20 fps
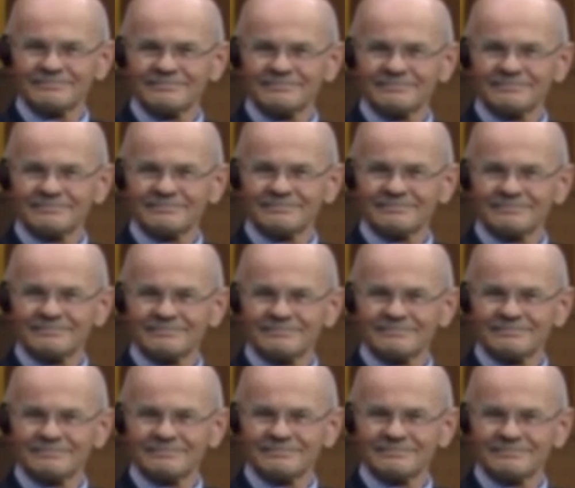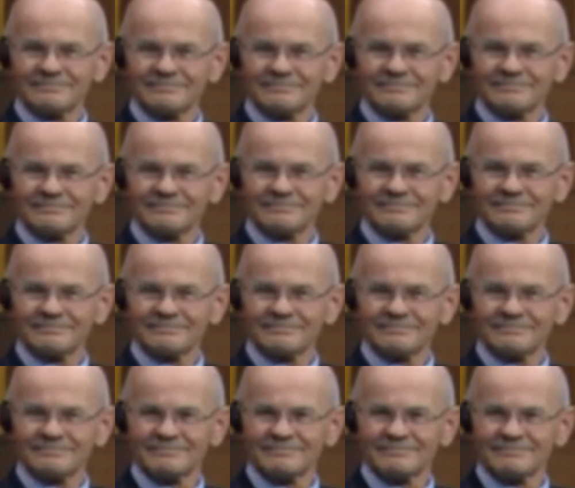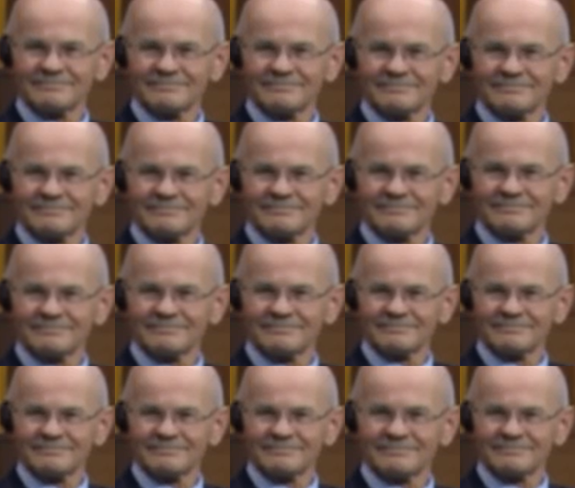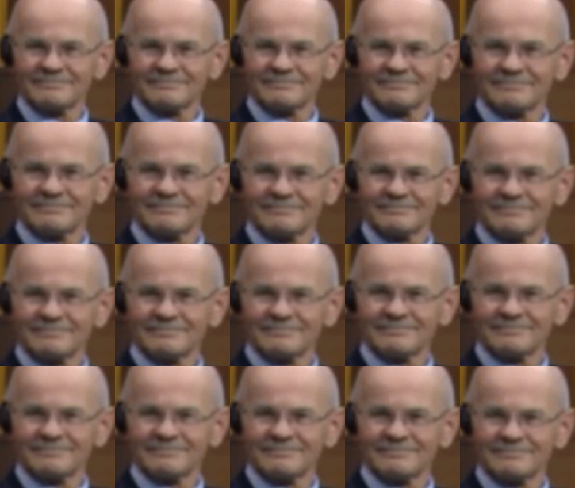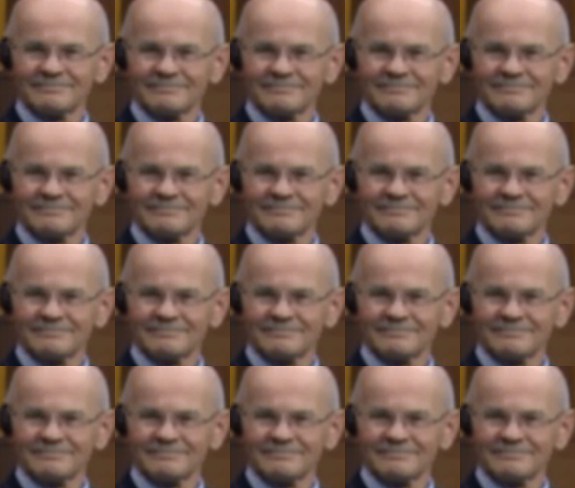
(not speaking)